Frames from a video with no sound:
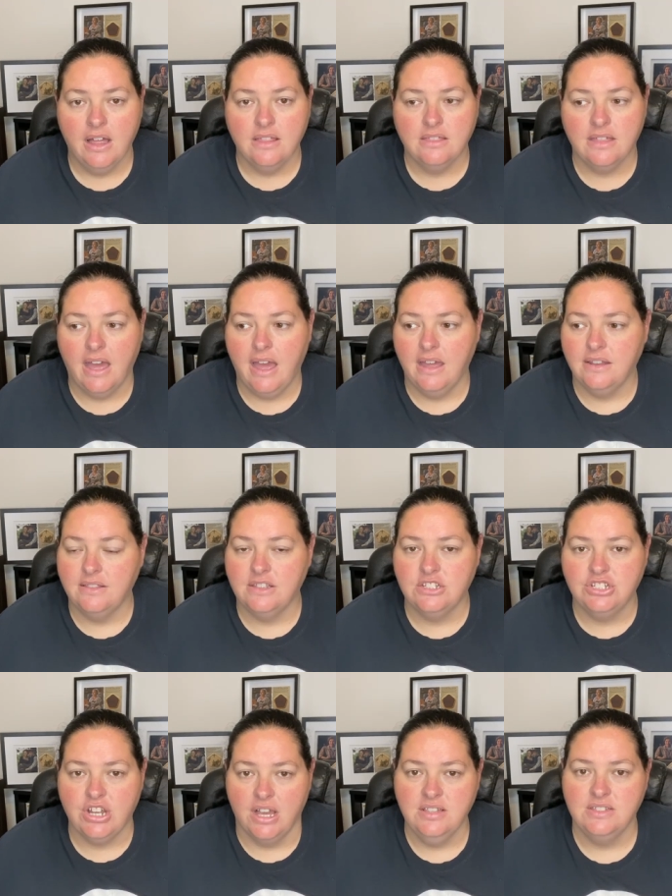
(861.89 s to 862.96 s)
that the
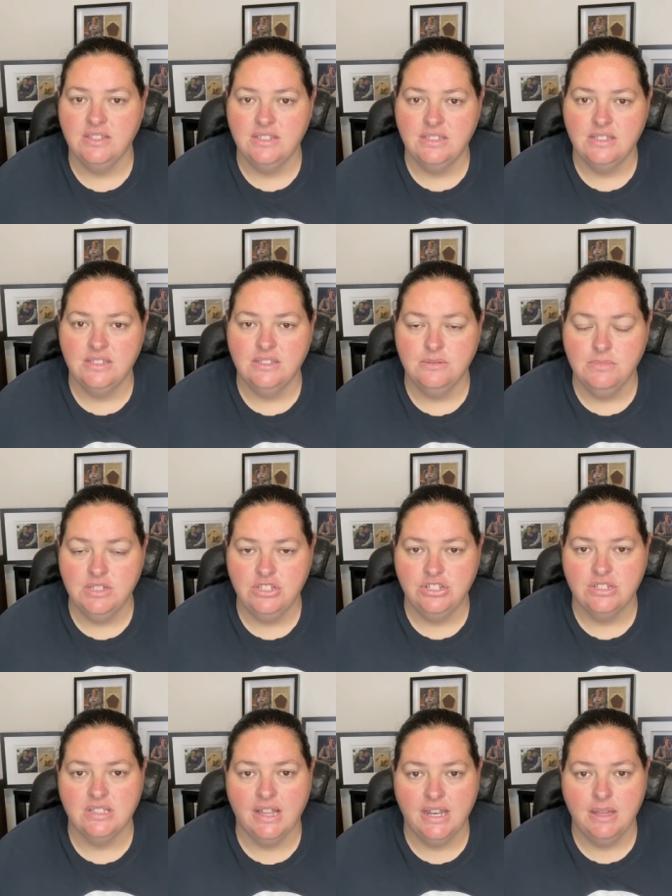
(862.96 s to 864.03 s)
justice system is
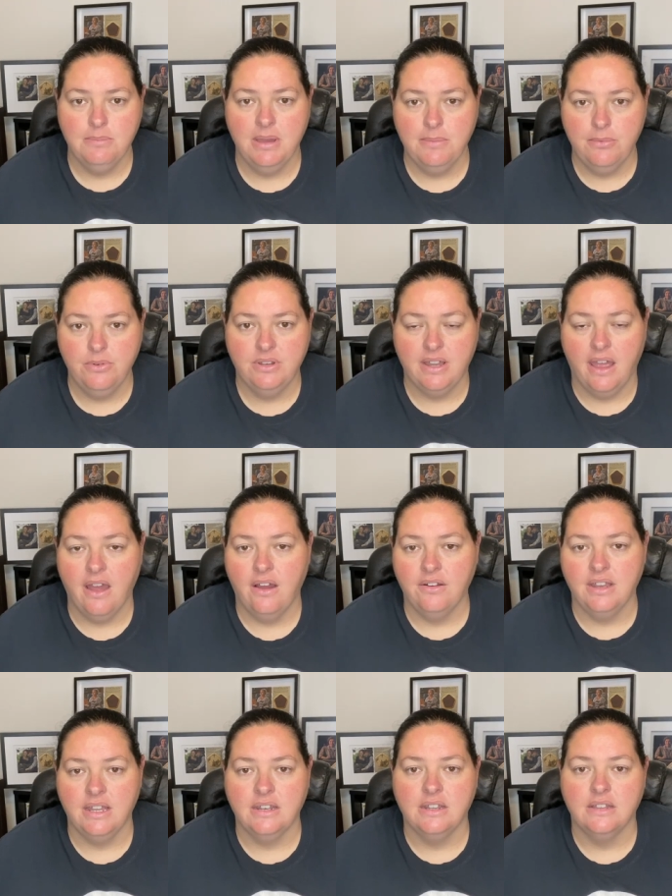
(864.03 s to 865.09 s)
just letting people
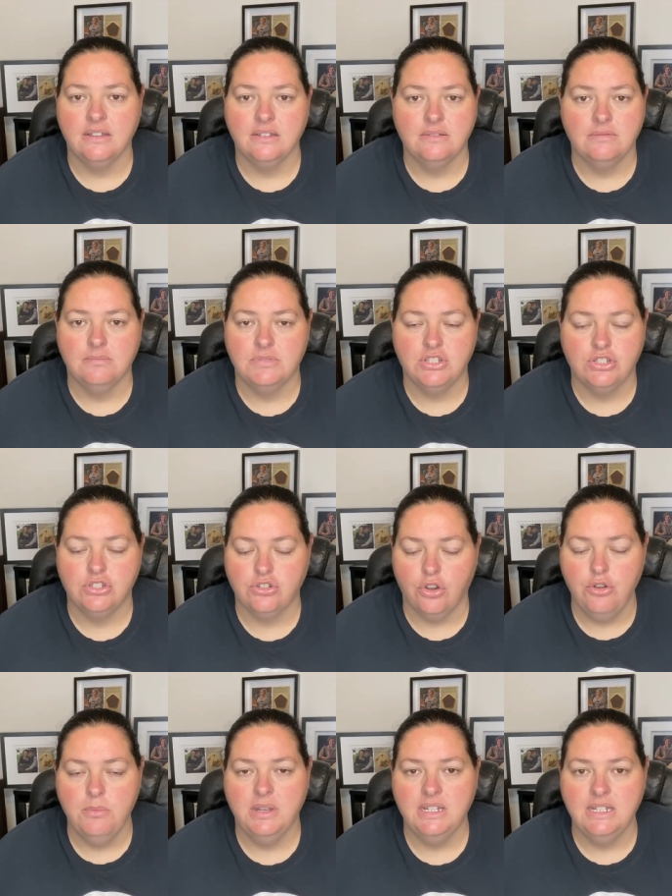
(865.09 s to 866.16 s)
down in
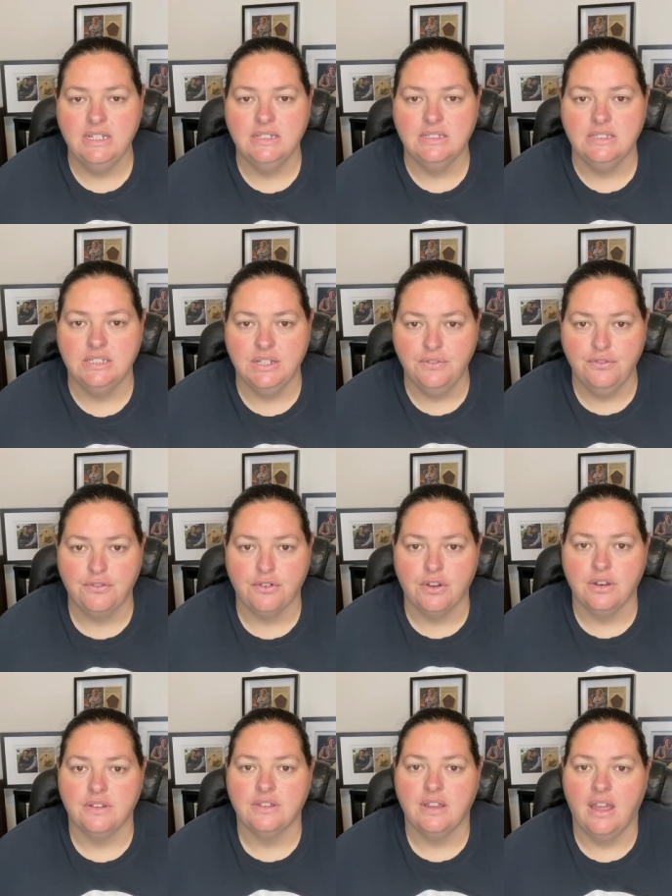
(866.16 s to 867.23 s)
so many
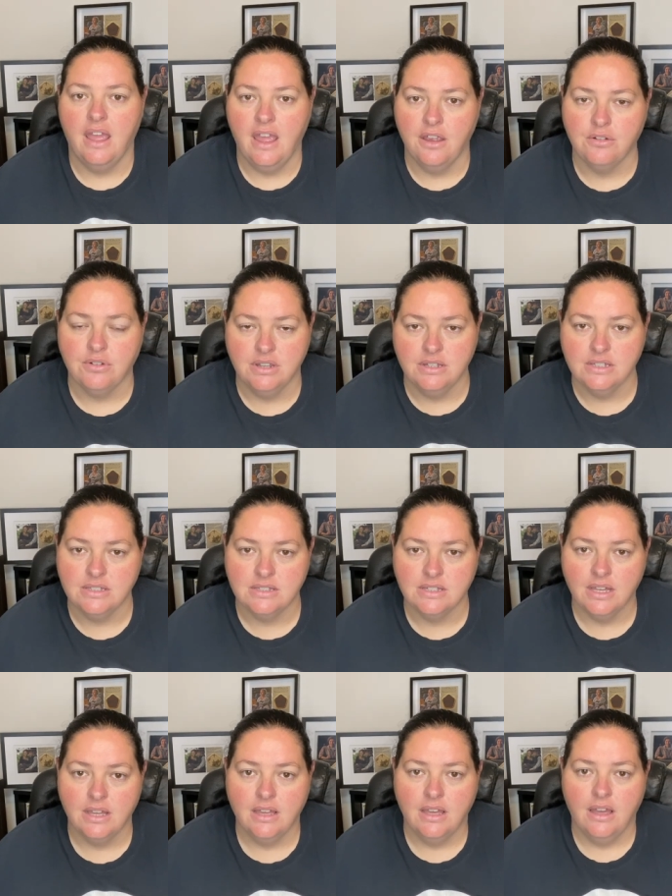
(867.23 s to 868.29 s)
different areas.
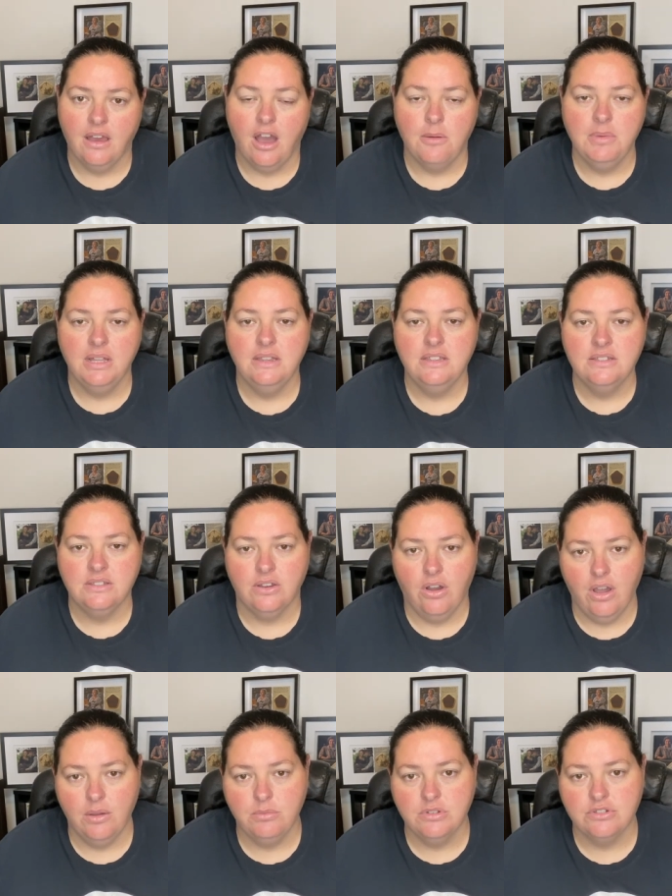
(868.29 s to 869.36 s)
I mean, this
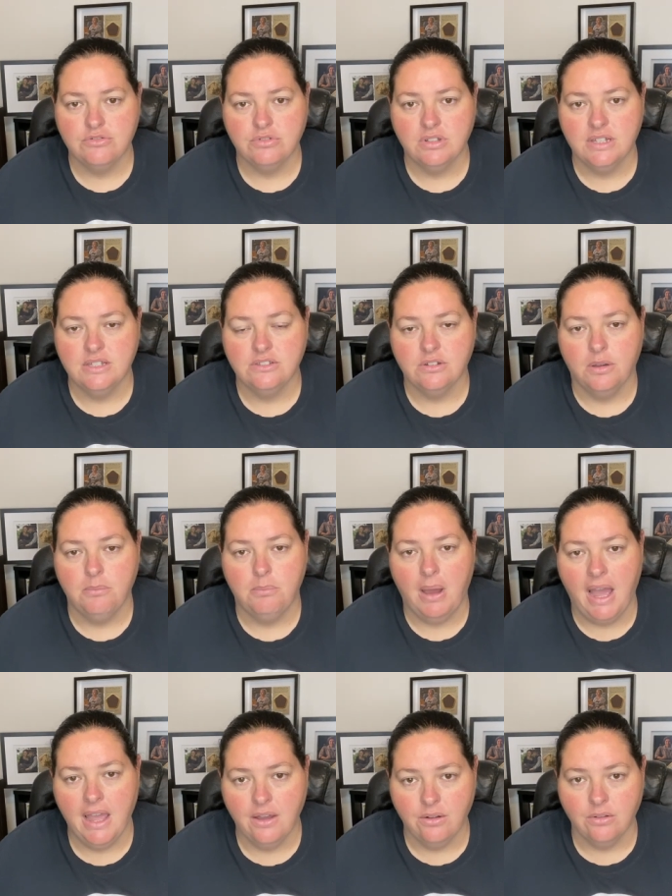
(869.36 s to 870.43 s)
guy was released on
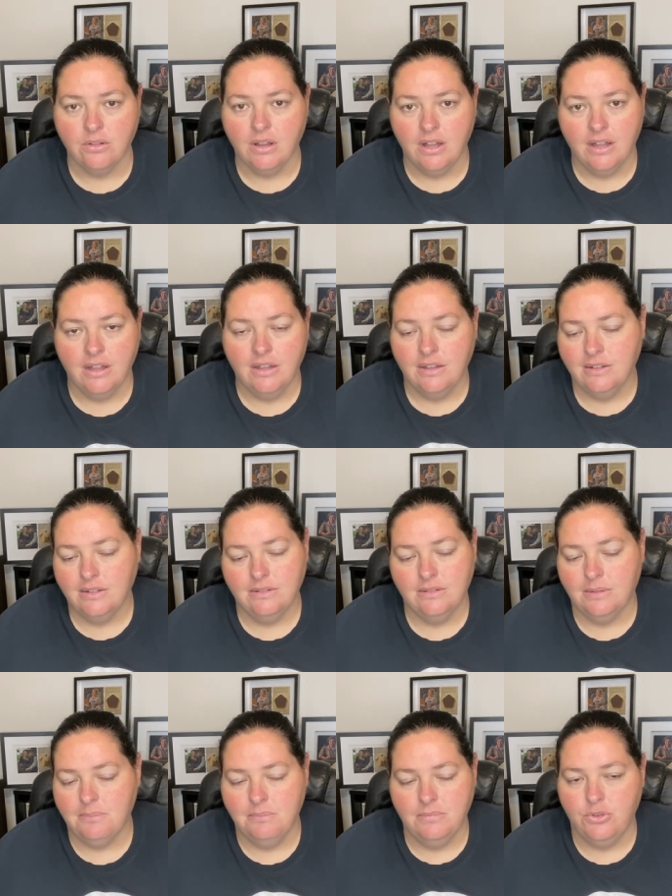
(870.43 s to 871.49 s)
bail
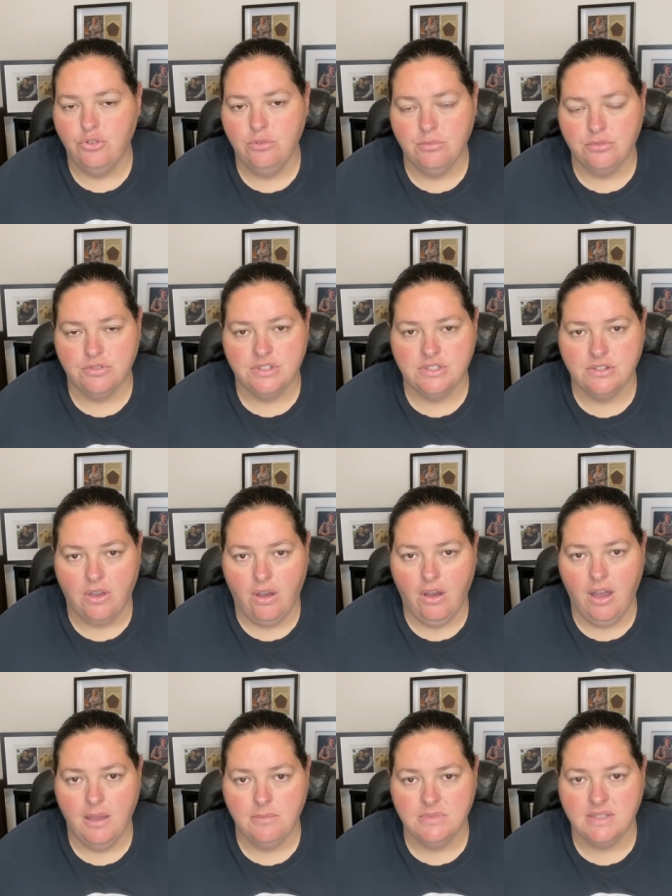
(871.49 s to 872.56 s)
numerous
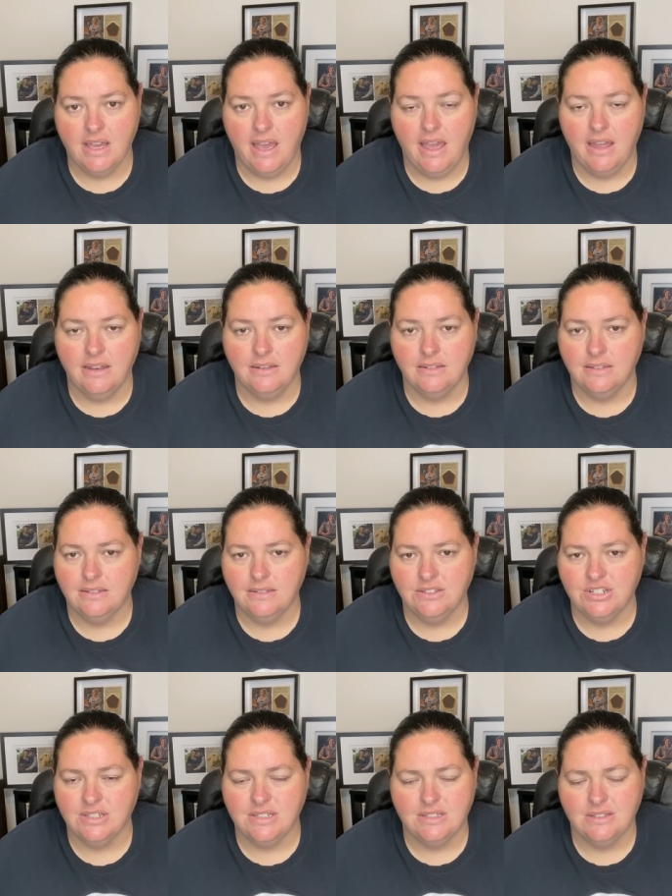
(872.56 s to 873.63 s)
times and
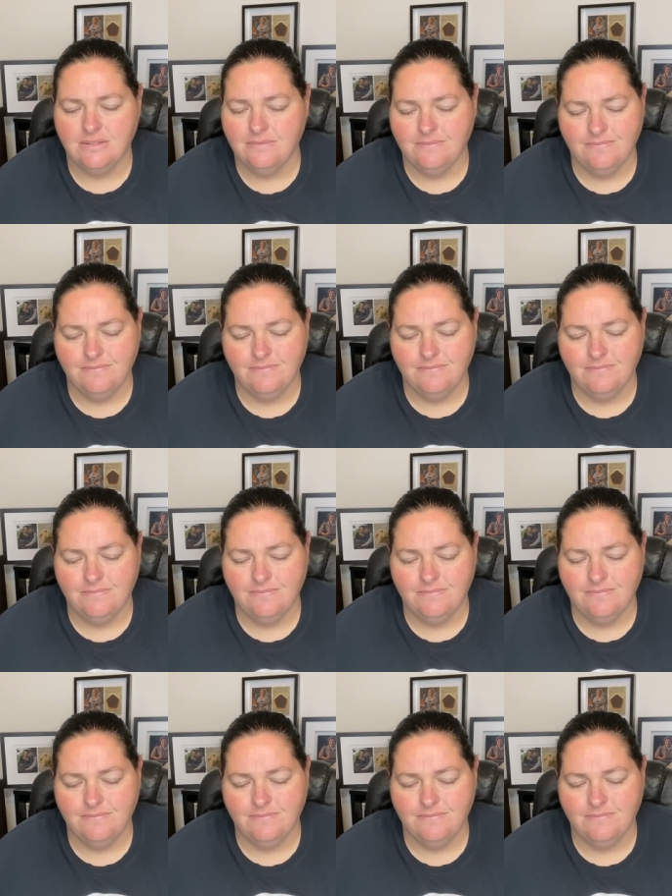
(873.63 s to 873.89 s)
just